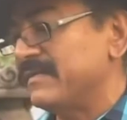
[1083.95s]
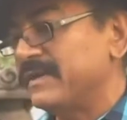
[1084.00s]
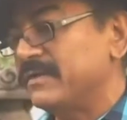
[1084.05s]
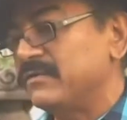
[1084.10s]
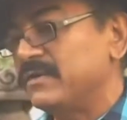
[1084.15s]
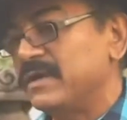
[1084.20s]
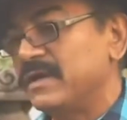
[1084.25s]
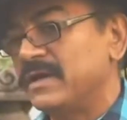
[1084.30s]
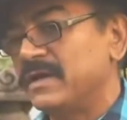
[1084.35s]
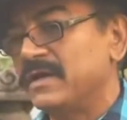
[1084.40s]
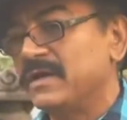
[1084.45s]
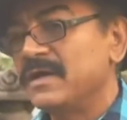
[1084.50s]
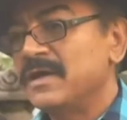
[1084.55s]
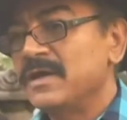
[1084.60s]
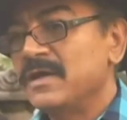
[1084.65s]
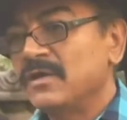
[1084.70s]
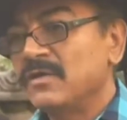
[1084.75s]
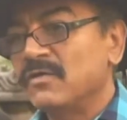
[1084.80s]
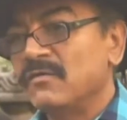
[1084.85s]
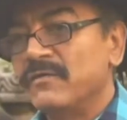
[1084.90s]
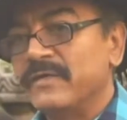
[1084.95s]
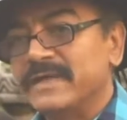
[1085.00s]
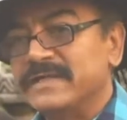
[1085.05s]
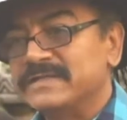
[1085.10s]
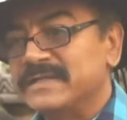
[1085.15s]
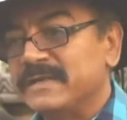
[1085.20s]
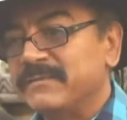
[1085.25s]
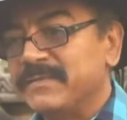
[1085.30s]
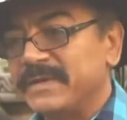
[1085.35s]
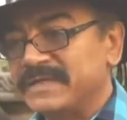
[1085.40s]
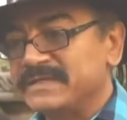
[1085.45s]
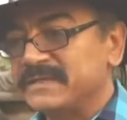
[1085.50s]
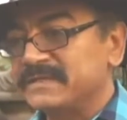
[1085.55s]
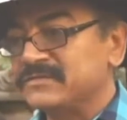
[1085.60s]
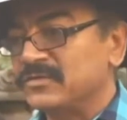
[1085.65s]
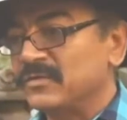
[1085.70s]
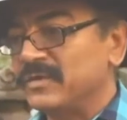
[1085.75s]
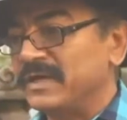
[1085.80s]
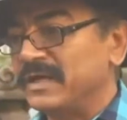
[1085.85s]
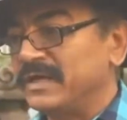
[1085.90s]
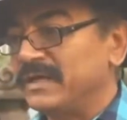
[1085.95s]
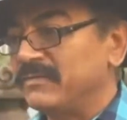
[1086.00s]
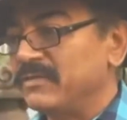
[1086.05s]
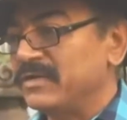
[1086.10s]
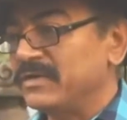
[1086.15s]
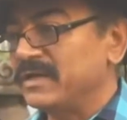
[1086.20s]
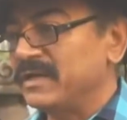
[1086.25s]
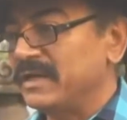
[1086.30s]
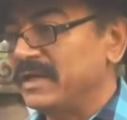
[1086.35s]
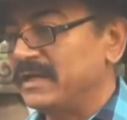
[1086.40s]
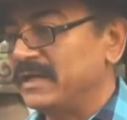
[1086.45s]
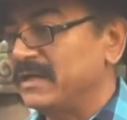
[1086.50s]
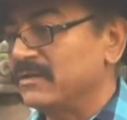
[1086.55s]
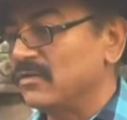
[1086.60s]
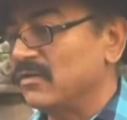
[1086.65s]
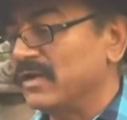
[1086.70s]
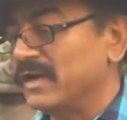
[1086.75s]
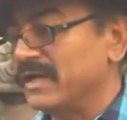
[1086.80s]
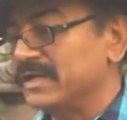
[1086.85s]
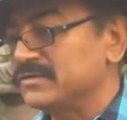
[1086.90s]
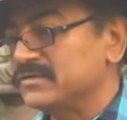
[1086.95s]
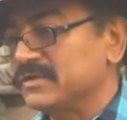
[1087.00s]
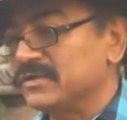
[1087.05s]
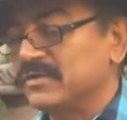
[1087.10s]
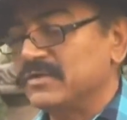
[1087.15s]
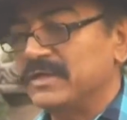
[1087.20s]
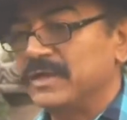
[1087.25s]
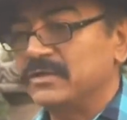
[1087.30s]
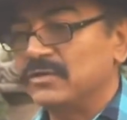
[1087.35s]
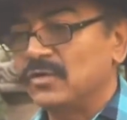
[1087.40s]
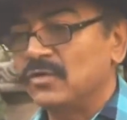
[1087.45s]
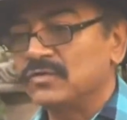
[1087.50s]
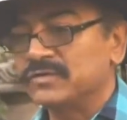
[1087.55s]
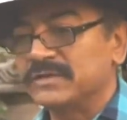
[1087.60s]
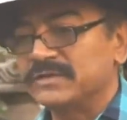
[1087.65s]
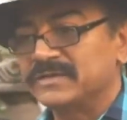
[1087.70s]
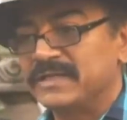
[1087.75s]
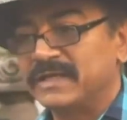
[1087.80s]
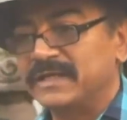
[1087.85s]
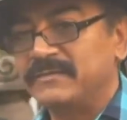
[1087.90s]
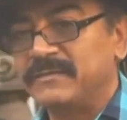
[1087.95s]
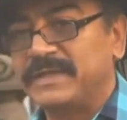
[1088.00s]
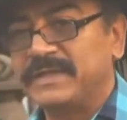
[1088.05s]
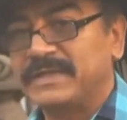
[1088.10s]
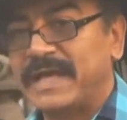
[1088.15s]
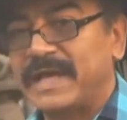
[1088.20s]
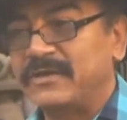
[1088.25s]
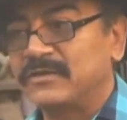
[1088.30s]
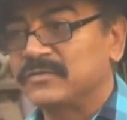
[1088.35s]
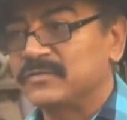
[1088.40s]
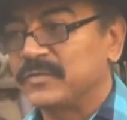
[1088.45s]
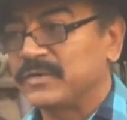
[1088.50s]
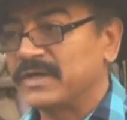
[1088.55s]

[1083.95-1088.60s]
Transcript: how his life changed. And other people, I'm telling them